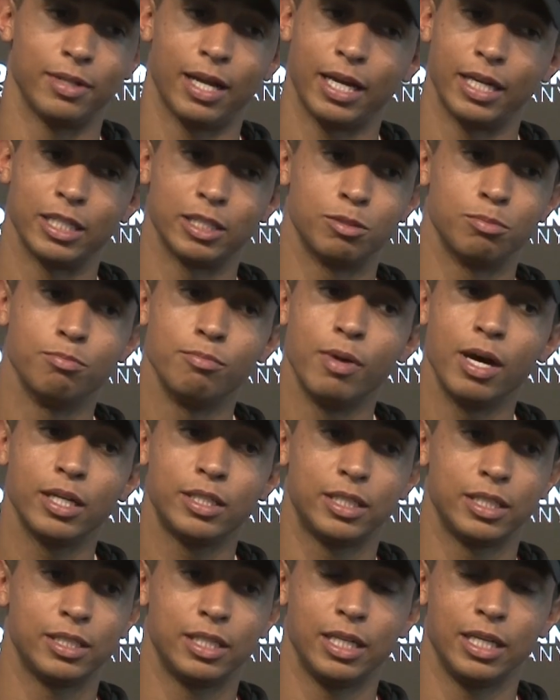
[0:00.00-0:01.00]
Like as
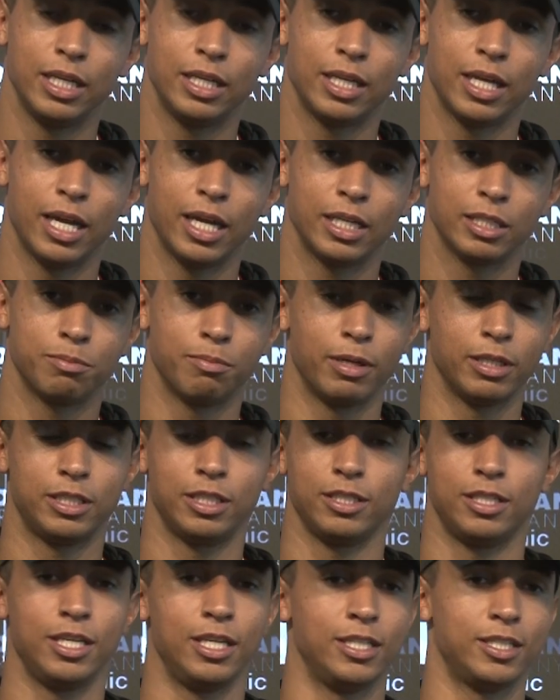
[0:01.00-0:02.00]
much as anything, as much
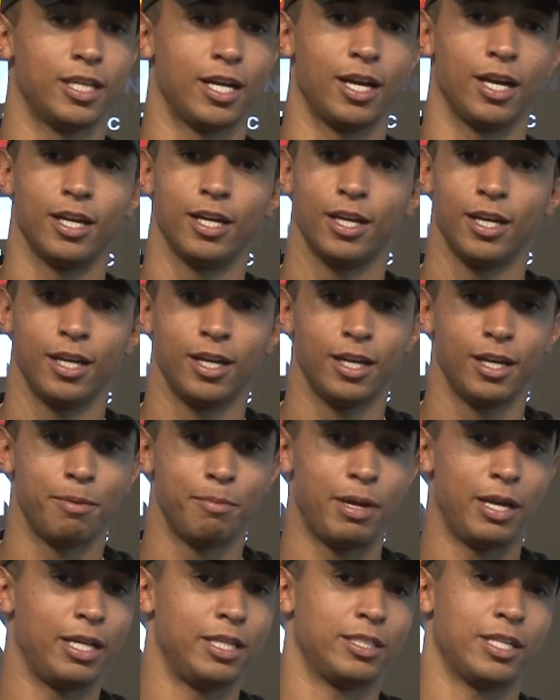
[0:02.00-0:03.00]
as he's a
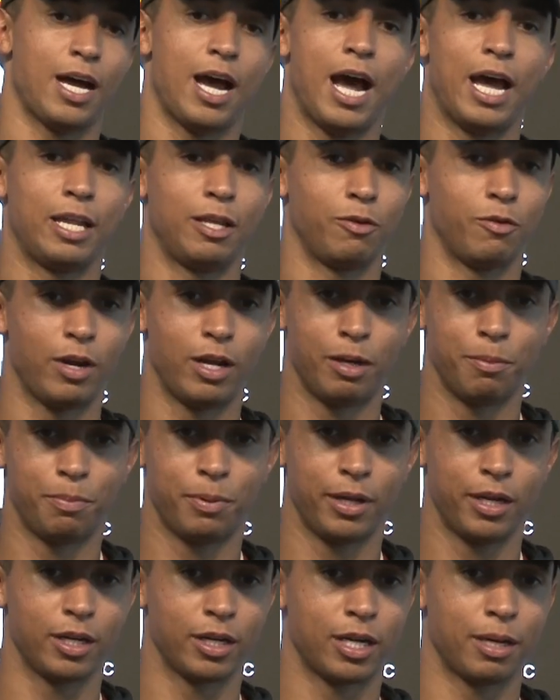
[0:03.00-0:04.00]
man, he's a highly rated
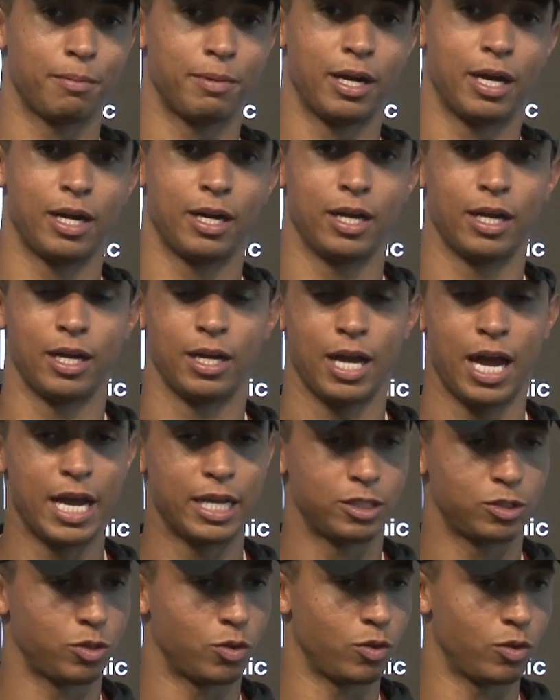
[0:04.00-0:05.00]
player coming out of
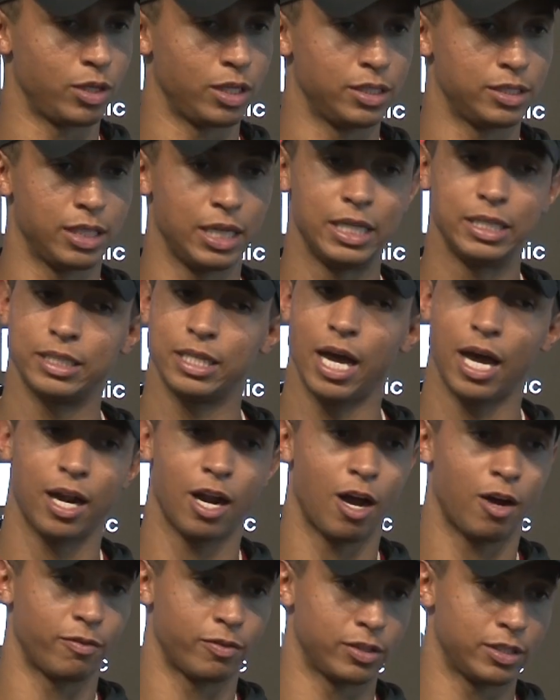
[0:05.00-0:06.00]
high school. He's he's got
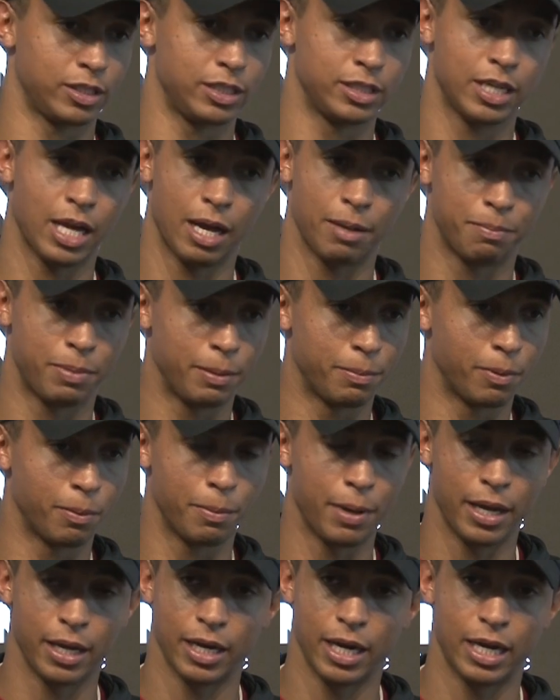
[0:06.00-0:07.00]
offers. He's got people
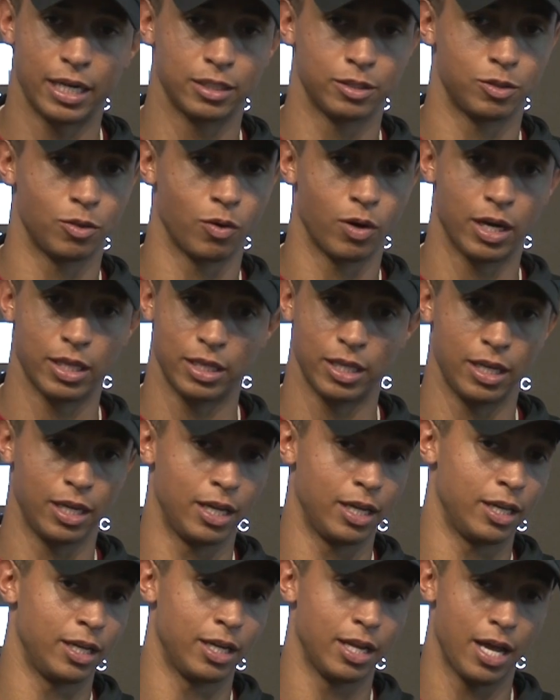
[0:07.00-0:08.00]
banging at his door at the
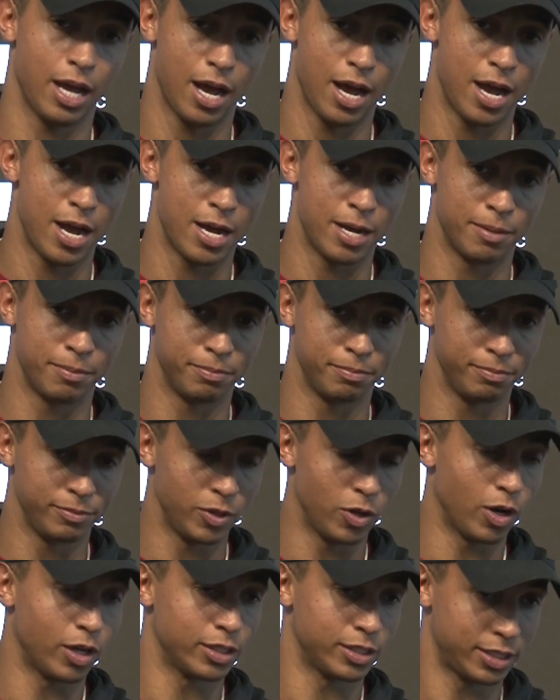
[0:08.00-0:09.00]
end, um,
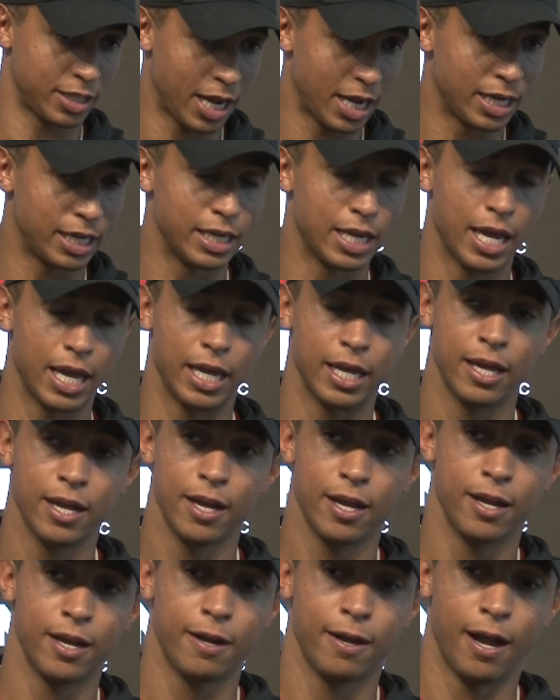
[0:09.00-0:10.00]
you know, on signing day
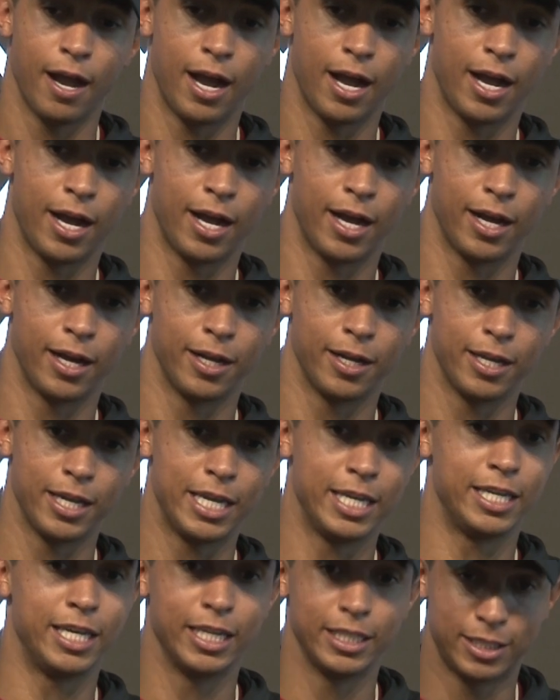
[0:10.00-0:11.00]
uh,
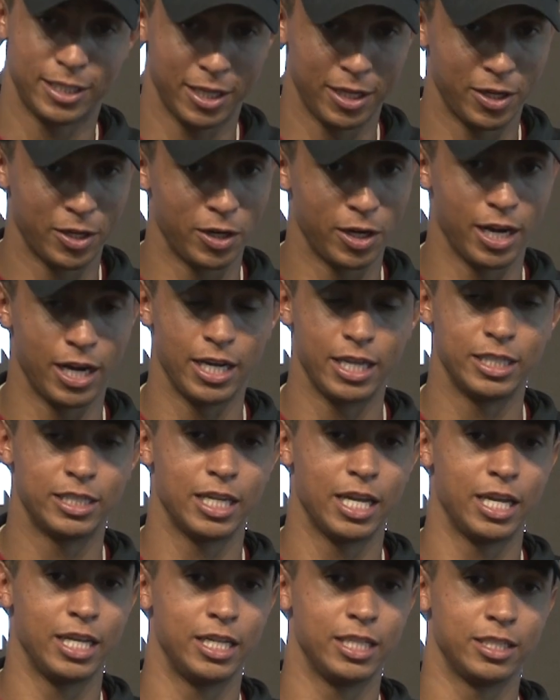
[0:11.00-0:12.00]
he gets here and he's
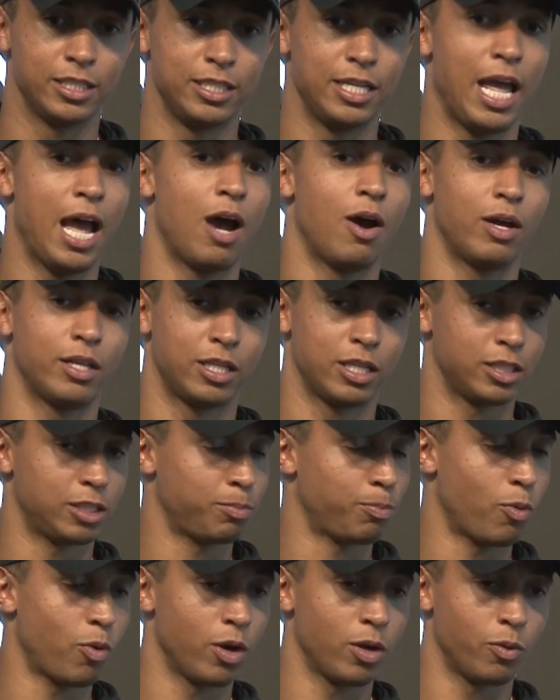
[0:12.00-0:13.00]
and he's now at this
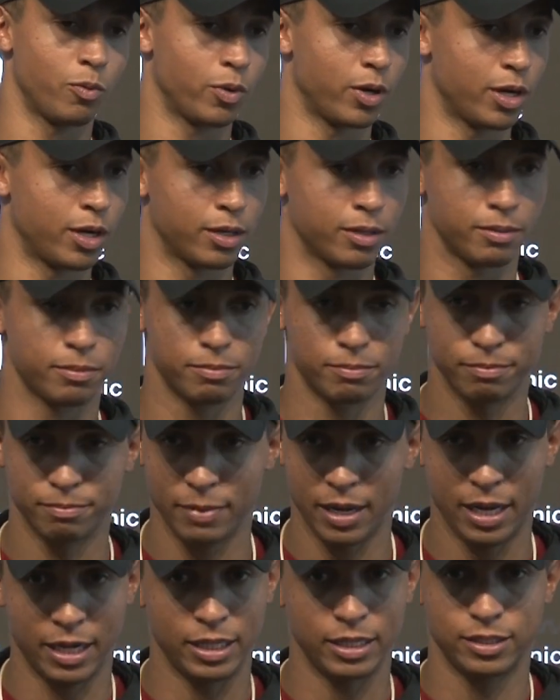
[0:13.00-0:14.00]
point where
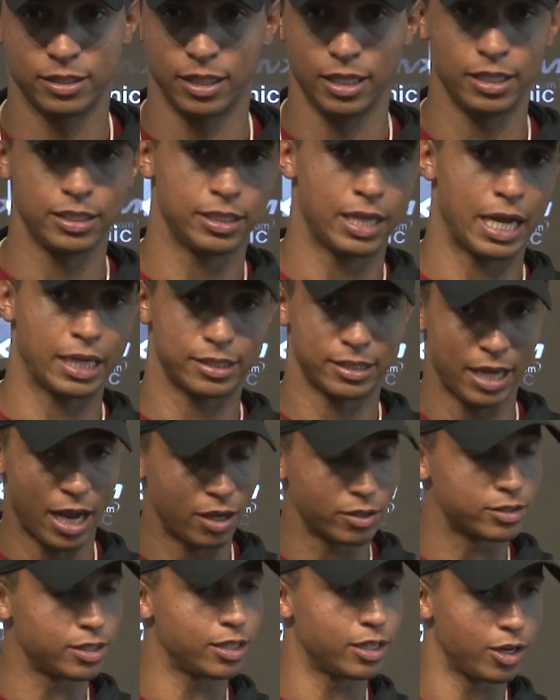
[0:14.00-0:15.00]
man, he's he's got
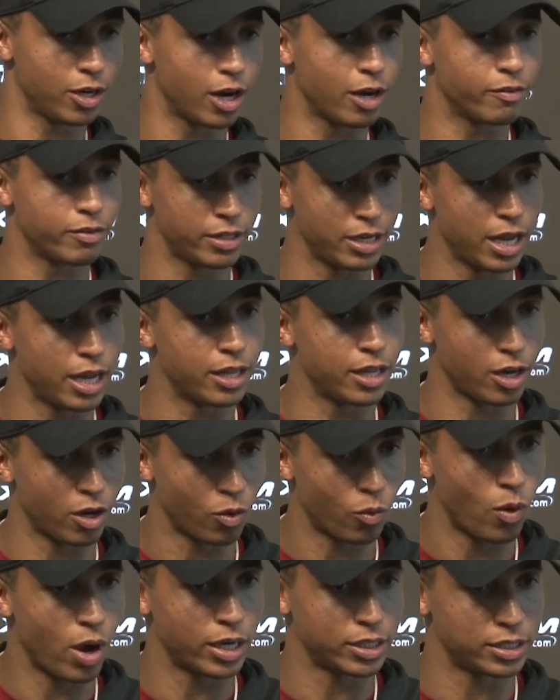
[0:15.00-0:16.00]
scouts in here every day that
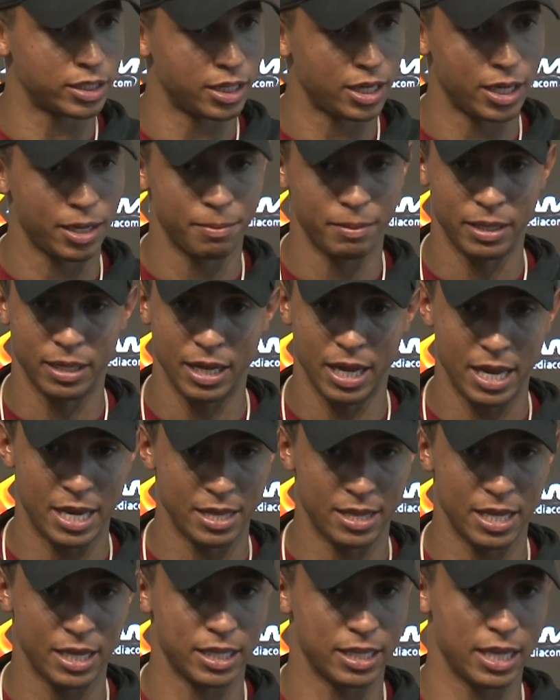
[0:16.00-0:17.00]
are watching him and,
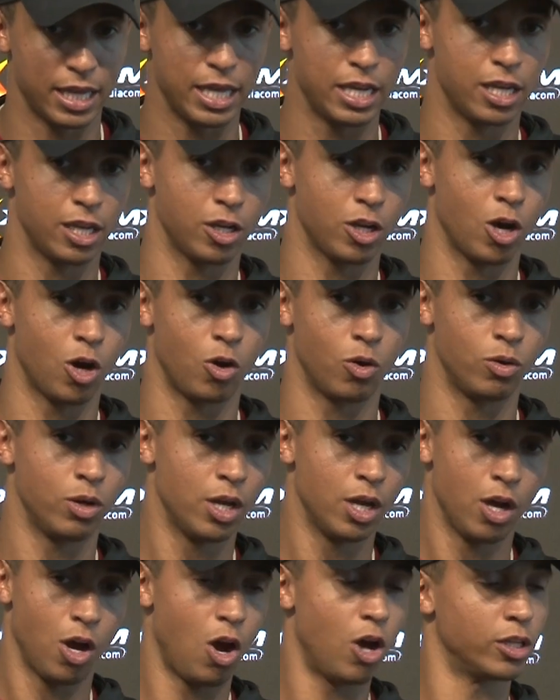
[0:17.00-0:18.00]
and thinking that he can go
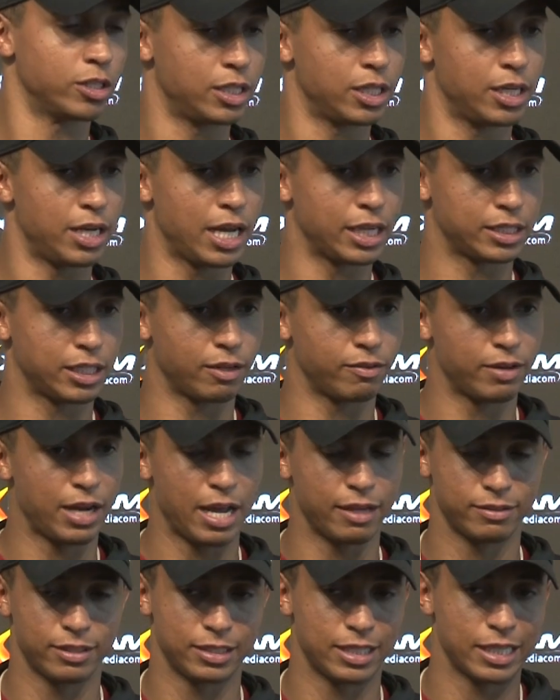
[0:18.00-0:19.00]
on to the next level and
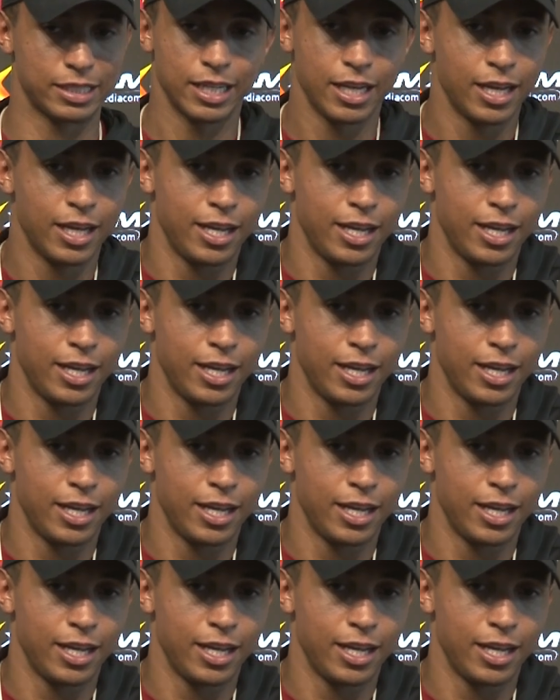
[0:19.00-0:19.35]
have success.